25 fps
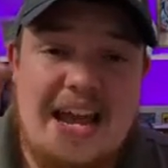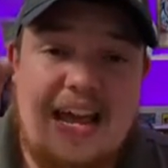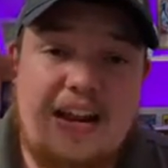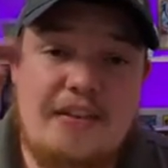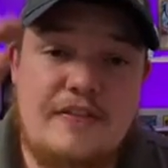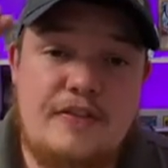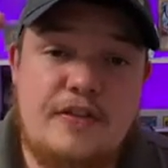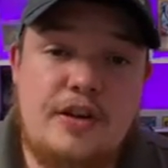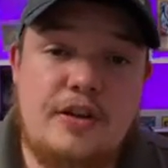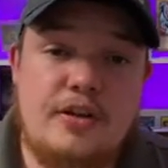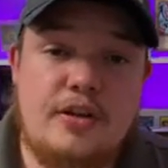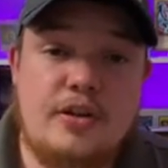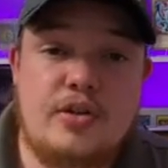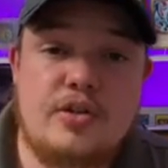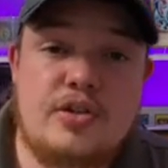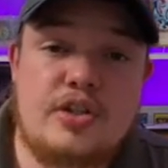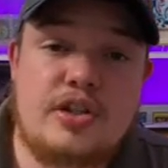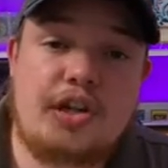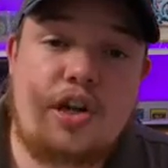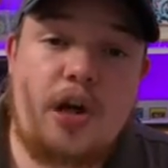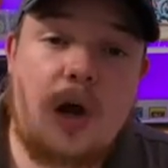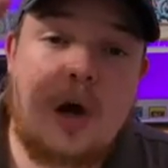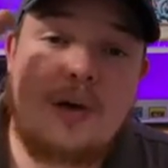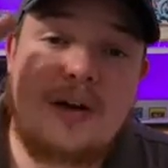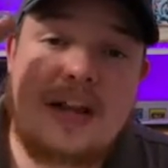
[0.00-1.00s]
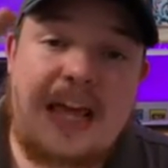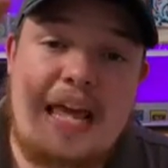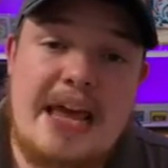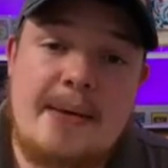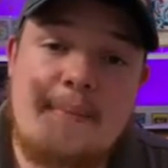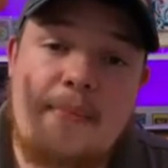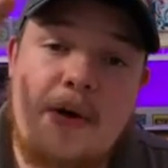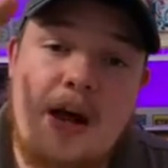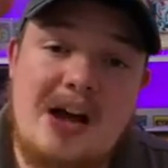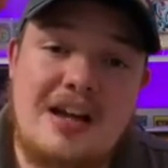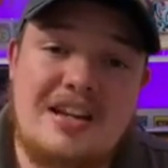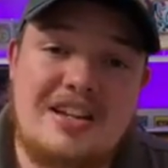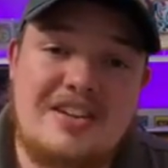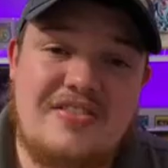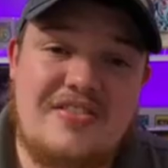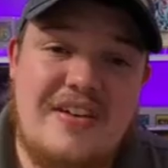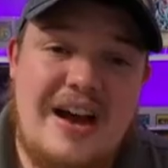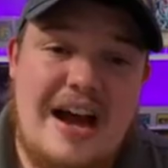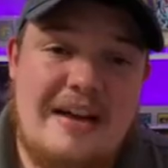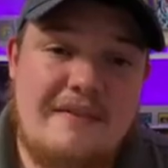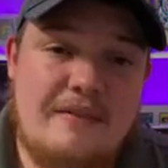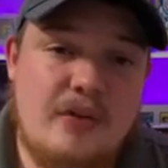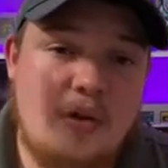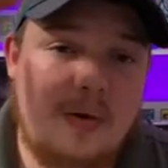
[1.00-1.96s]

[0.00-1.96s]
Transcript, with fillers: And if you use the code MHOS5,